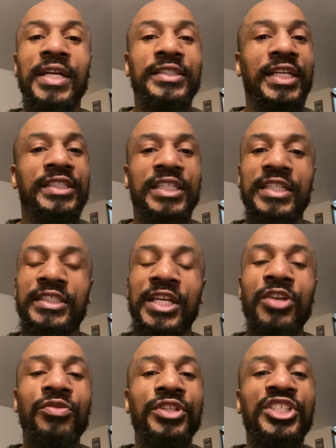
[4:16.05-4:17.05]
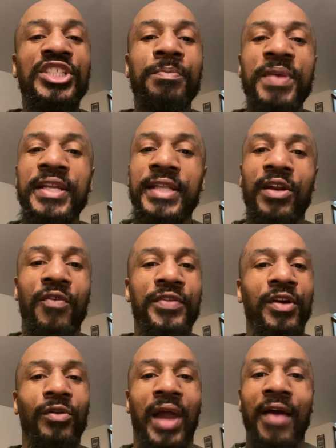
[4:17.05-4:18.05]
Just continue to speak that over
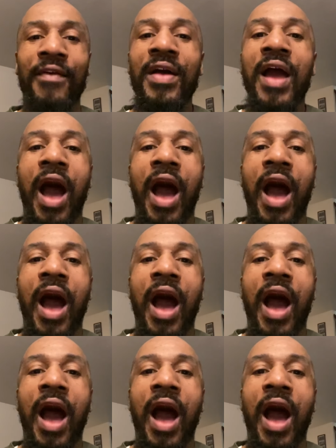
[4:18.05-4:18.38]
your life.